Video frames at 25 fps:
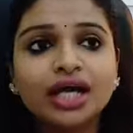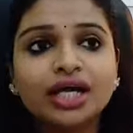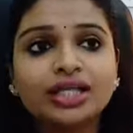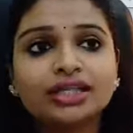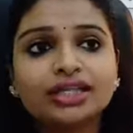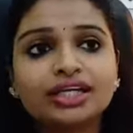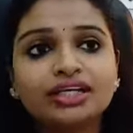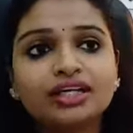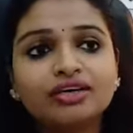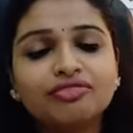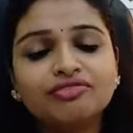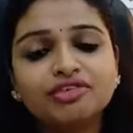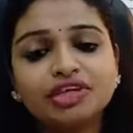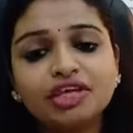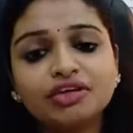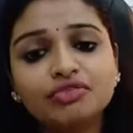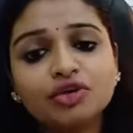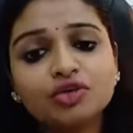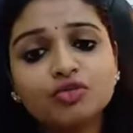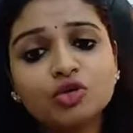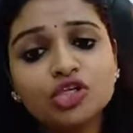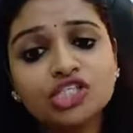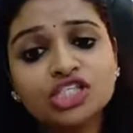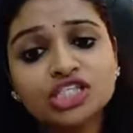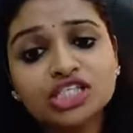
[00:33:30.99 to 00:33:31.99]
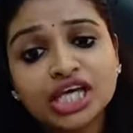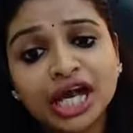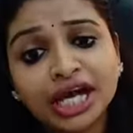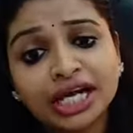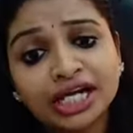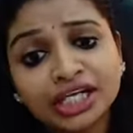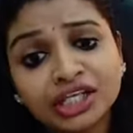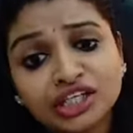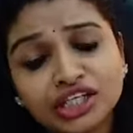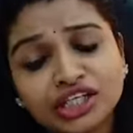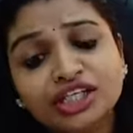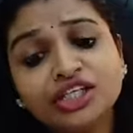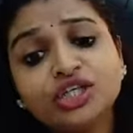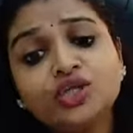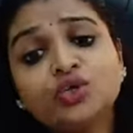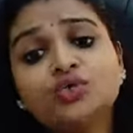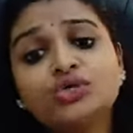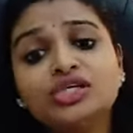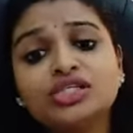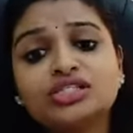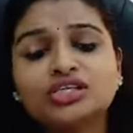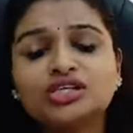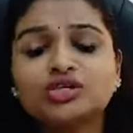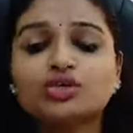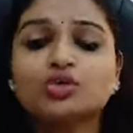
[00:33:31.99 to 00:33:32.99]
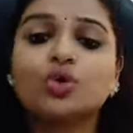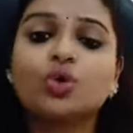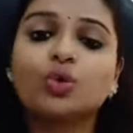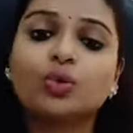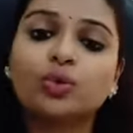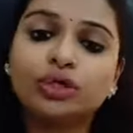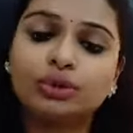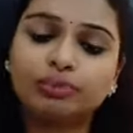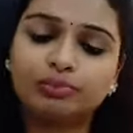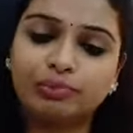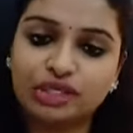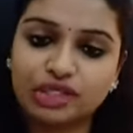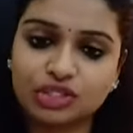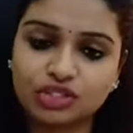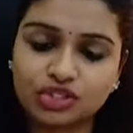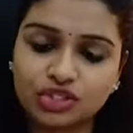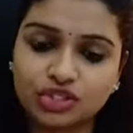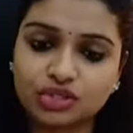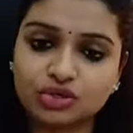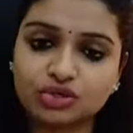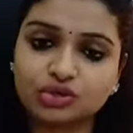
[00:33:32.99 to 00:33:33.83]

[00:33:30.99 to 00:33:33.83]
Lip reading: that the fever was continuous in COVID patient.